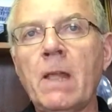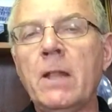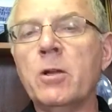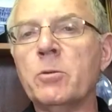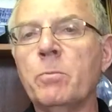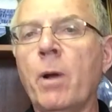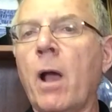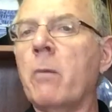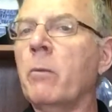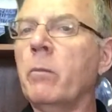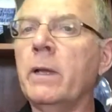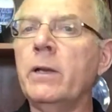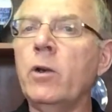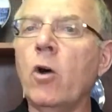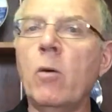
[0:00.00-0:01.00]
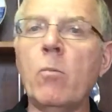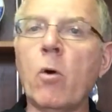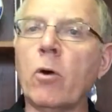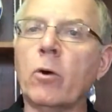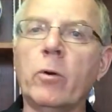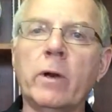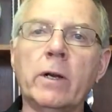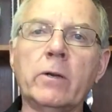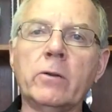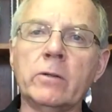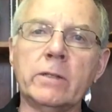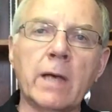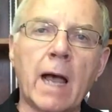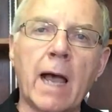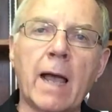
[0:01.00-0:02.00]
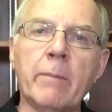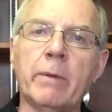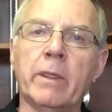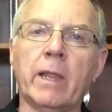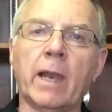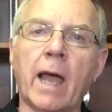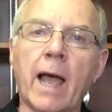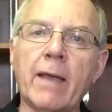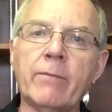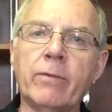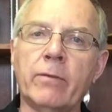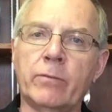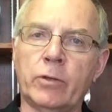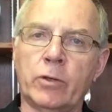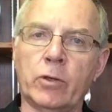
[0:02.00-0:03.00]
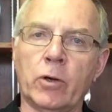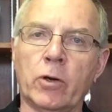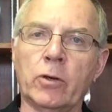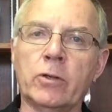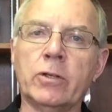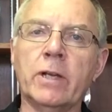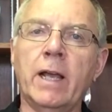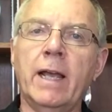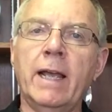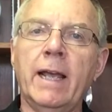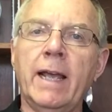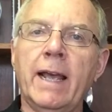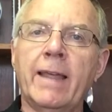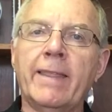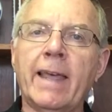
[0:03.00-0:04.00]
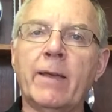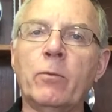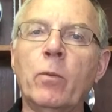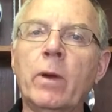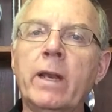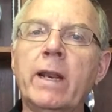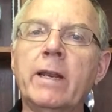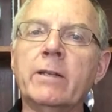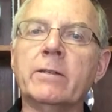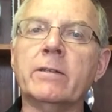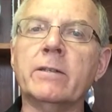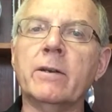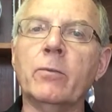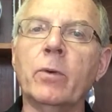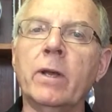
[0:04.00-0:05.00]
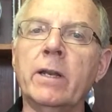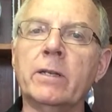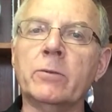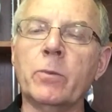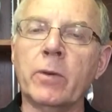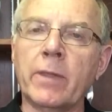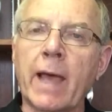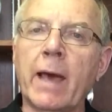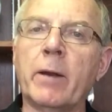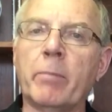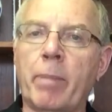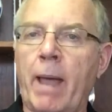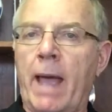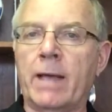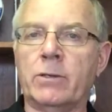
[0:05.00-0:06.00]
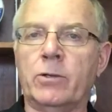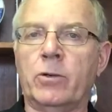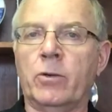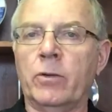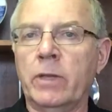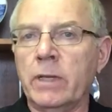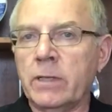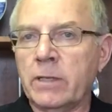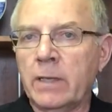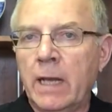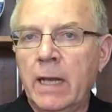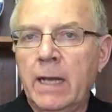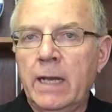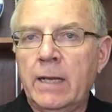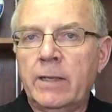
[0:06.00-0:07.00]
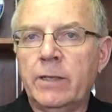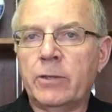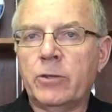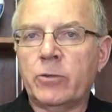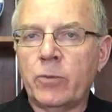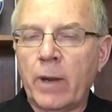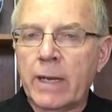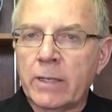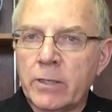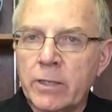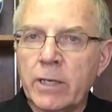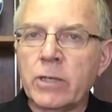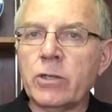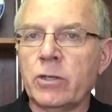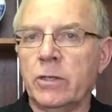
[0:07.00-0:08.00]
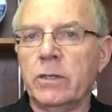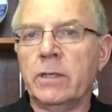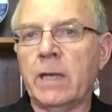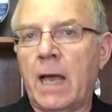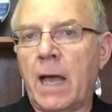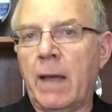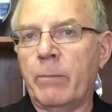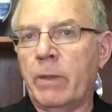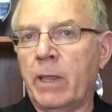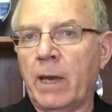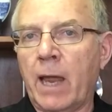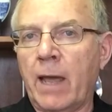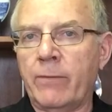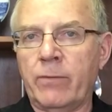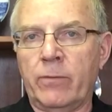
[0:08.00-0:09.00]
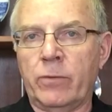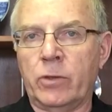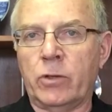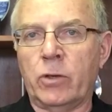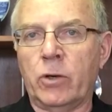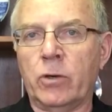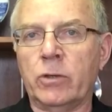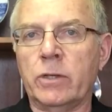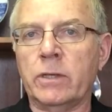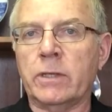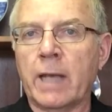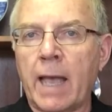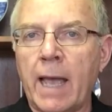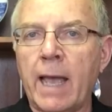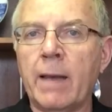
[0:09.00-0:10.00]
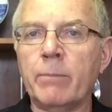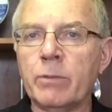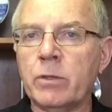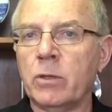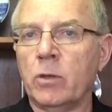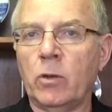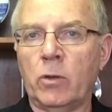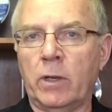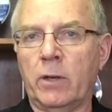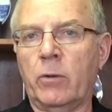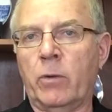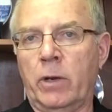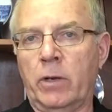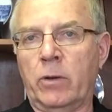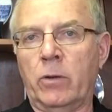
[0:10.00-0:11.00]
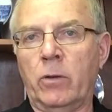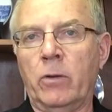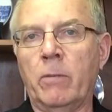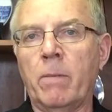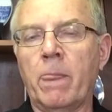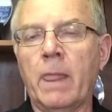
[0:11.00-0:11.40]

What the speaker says: There's probably no more critical time in the life of a church than when it is without a pastor. This transition time in the life of a church is absolutely critical.